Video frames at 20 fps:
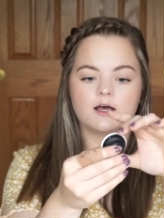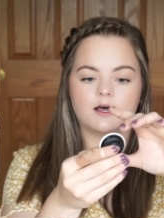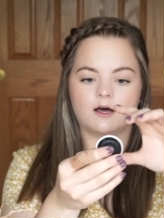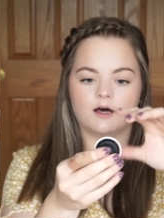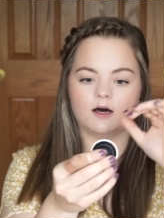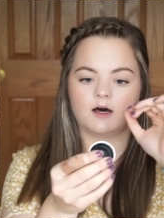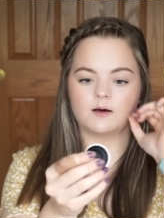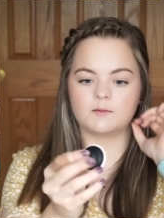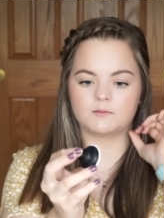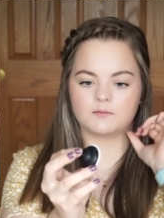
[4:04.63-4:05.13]

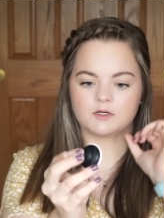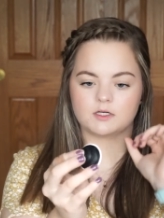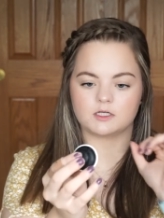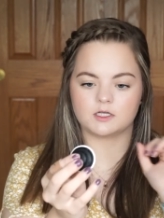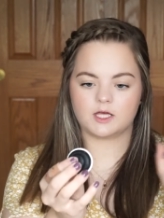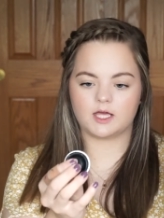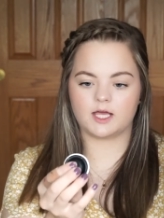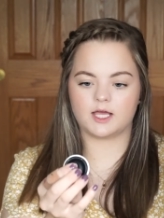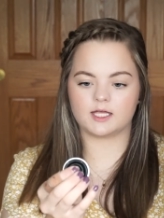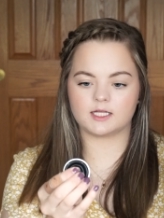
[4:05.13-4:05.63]

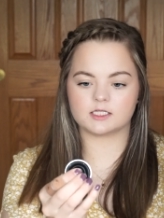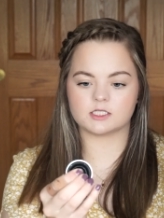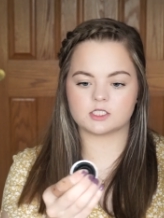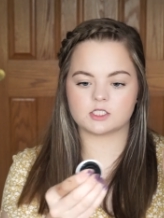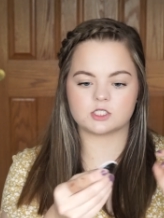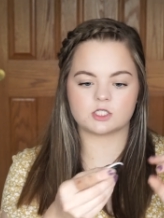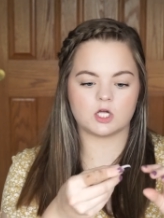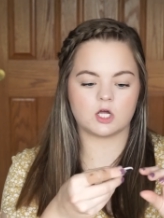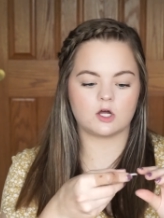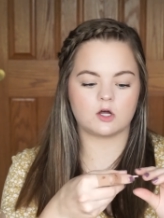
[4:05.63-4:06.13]
And
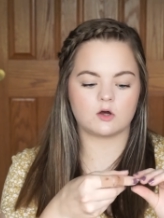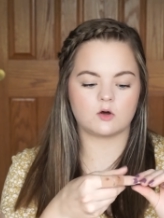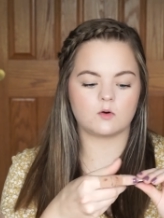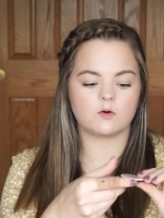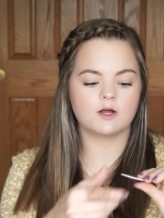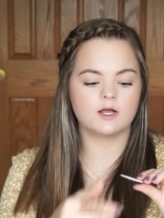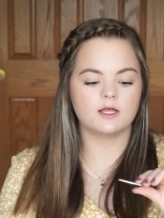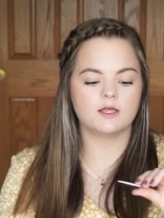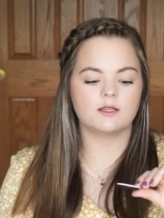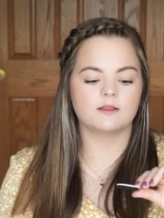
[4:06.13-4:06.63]

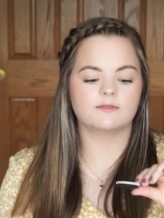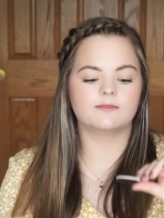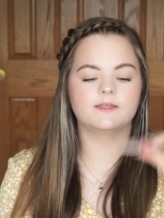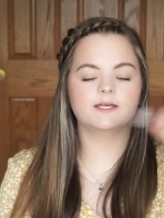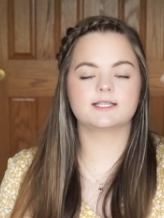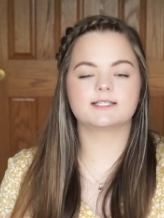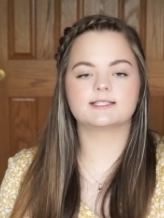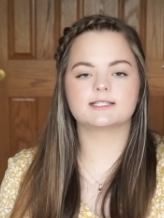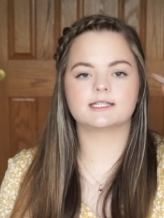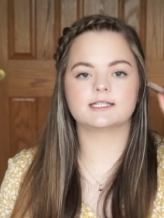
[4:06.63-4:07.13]
so
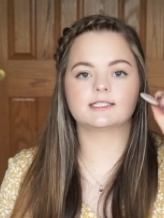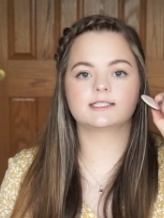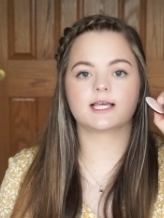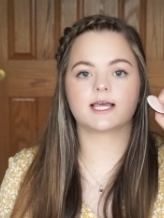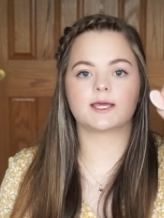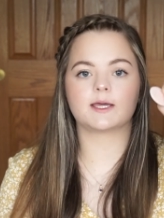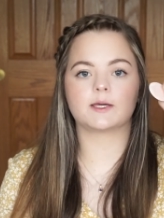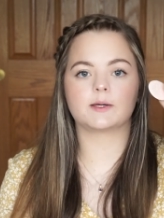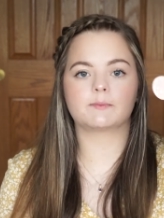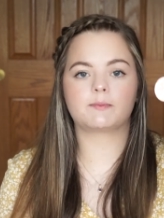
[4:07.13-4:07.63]
this is
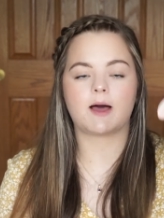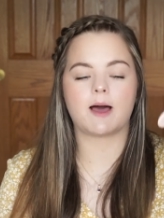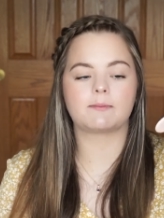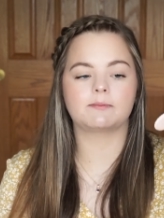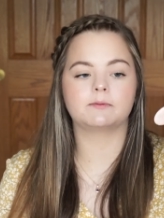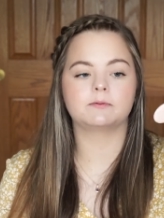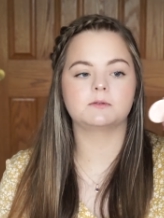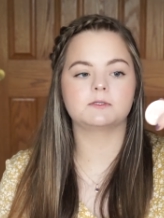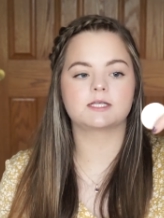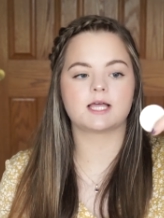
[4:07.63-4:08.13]
a
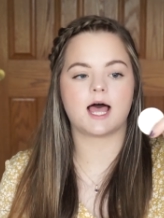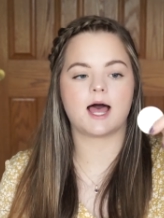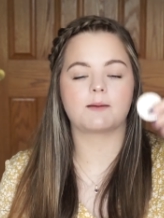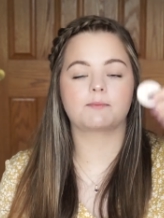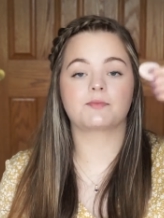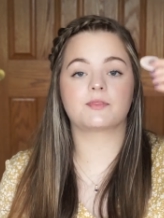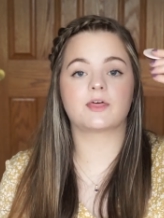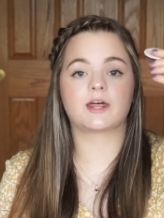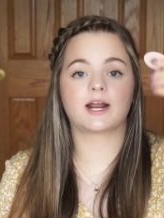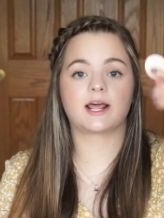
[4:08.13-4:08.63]
poppable
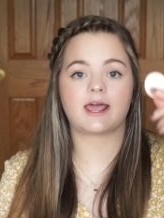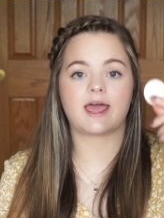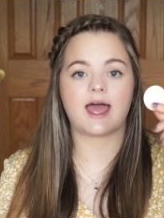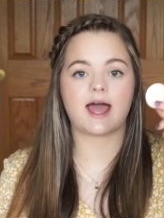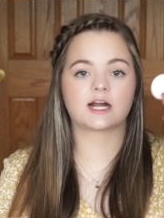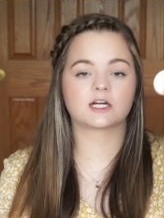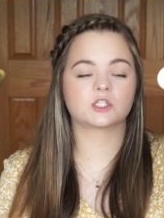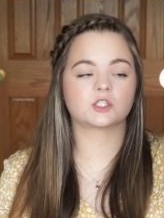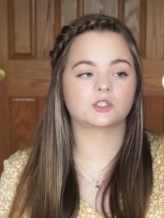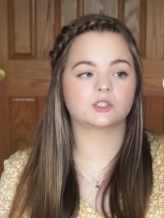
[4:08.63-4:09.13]
top that I
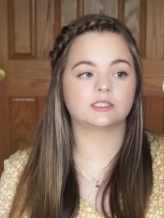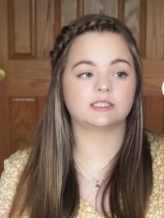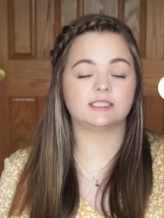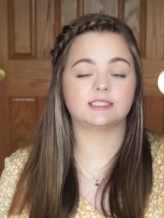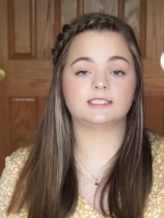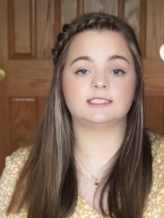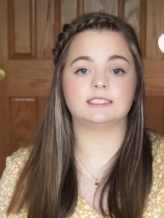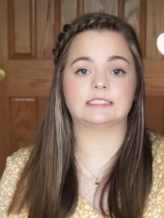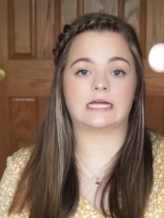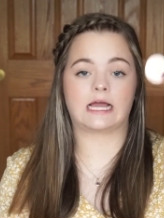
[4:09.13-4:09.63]

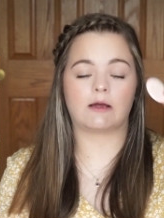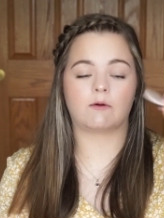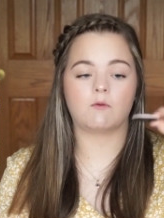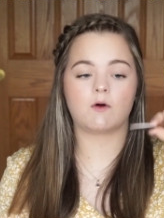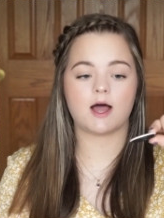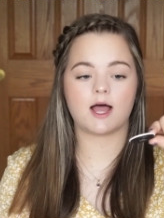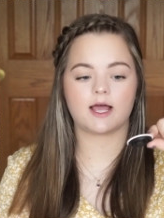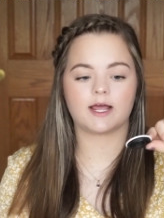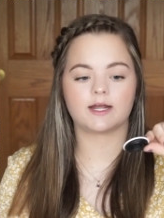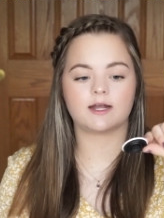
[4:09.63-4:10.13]
actually
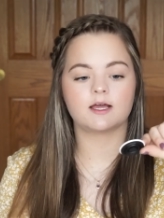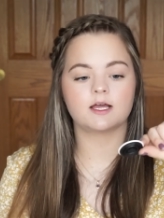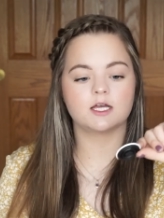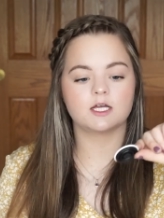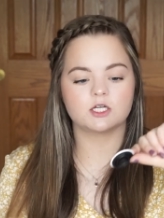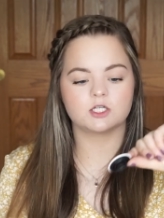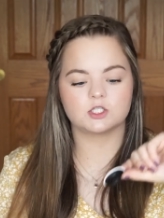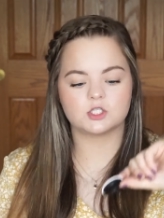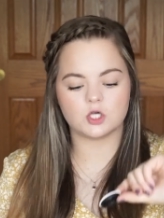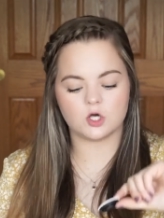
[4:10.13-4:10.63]
DIY'd.
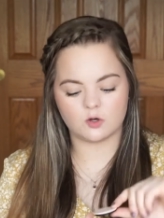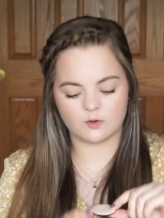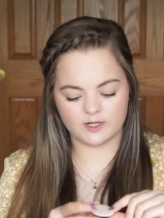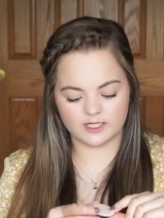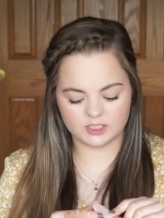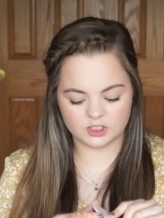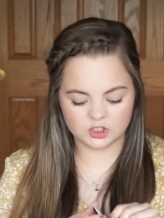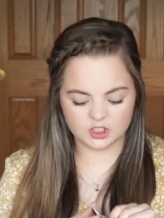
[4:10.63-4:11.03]
So it's